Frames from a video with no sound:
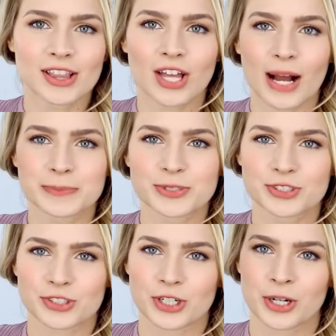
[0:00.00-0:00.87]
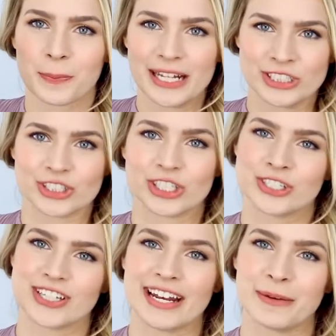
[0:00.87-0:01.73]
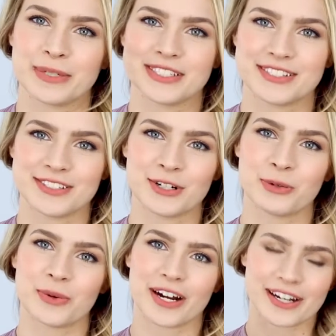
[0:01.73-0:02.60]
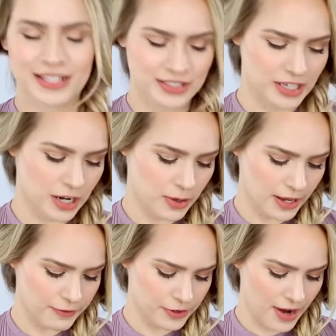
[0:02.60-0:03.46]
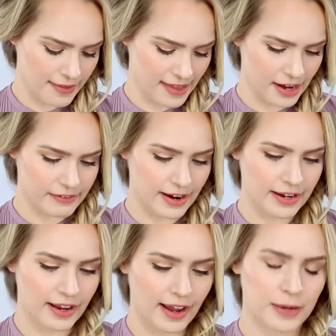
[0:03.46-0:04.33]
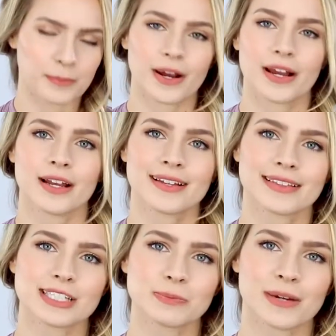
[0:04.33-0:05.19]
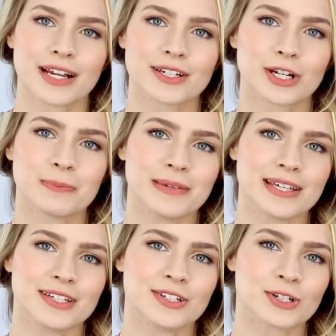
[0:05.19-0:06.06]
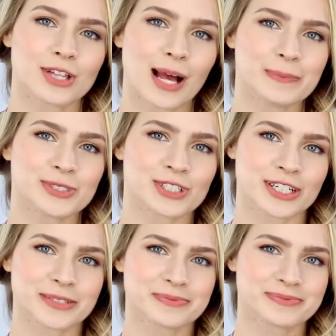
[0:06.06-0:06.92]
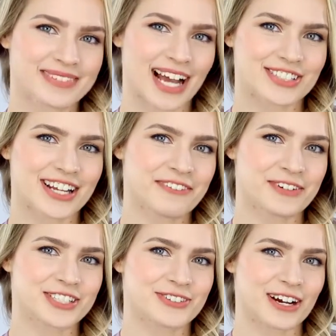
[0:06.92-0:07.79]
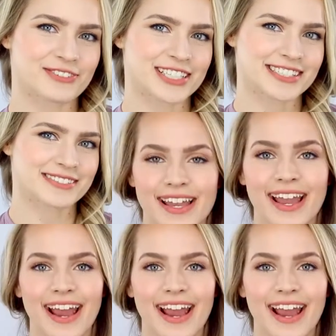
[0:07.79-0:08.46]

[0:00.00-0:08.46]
lobster pinchers and it would still work. So if you're not that great at braiding, this braid could be your lobster. Hashtag friends reference.